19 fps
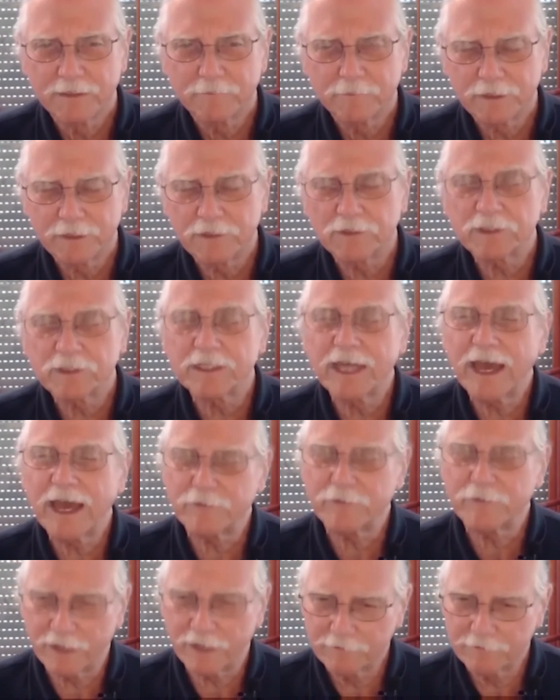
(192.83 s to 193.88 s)
But there's a
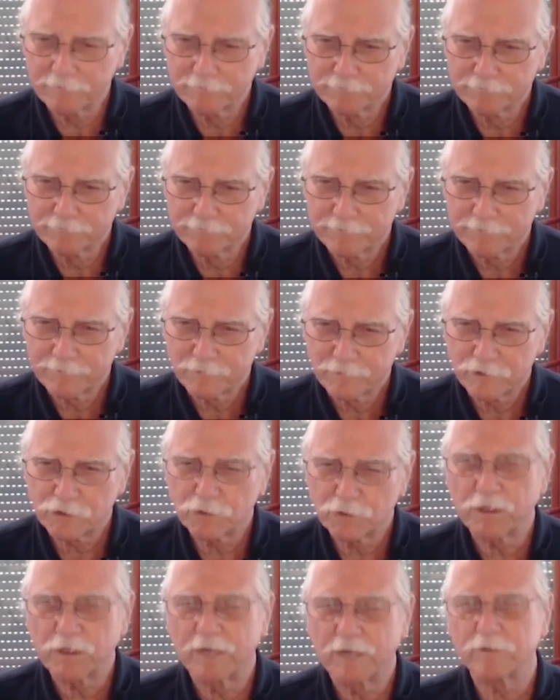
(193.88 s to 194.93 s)
caveat, which you
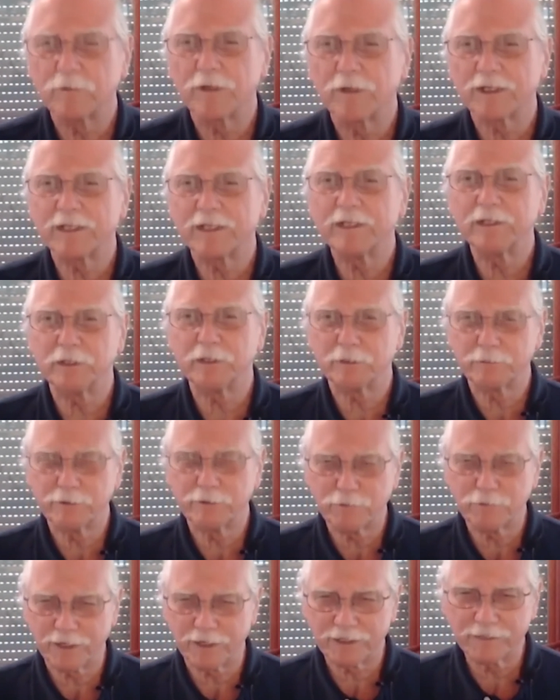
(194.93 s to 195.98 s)
probably want to hear
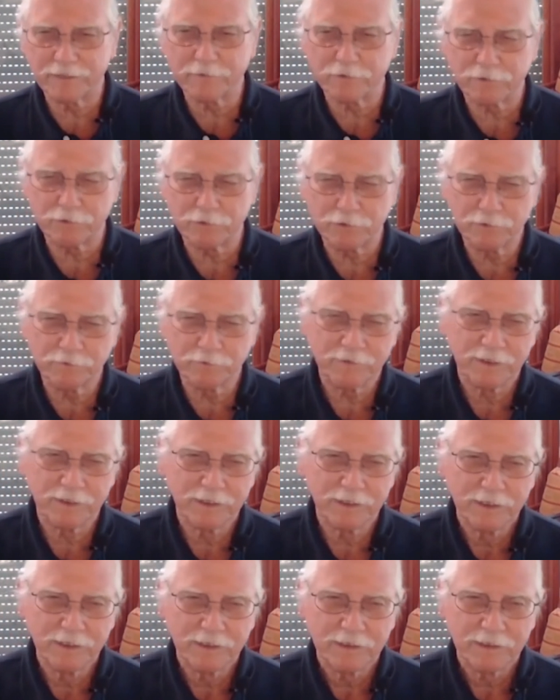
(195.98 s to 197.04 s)
before I give it to you,
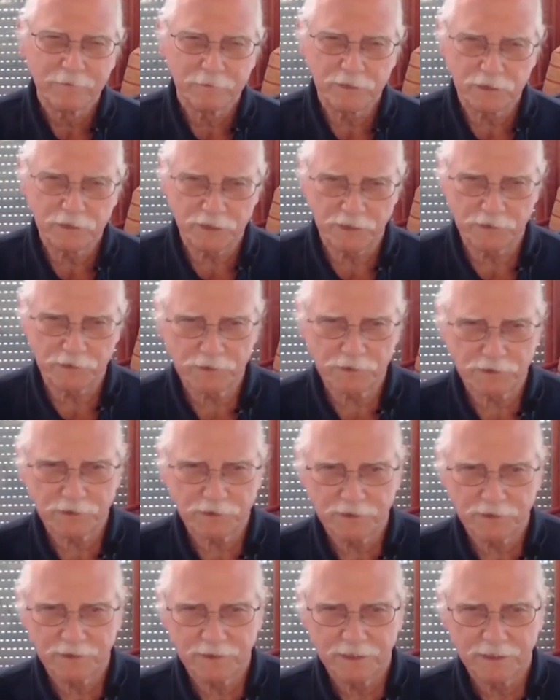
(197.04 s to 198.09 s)
which is,
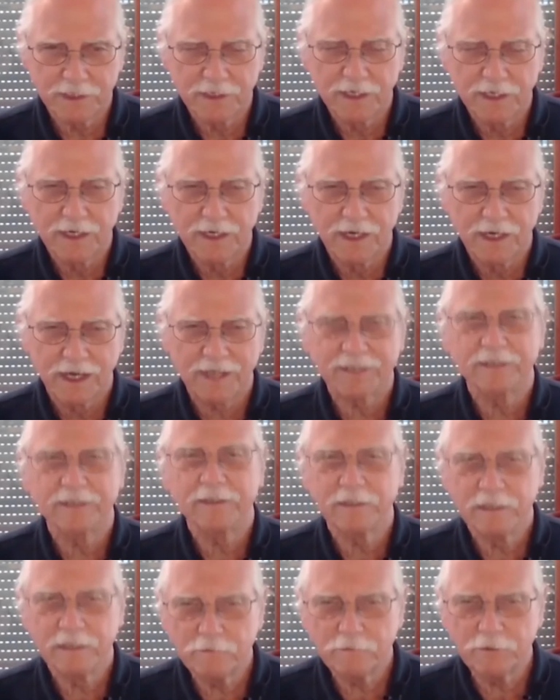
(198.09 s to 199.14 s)
I can
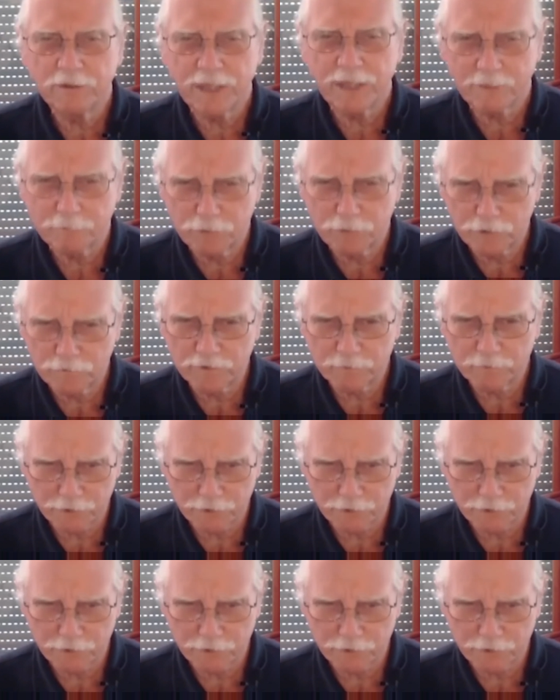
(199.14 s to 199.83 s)
give you that perfect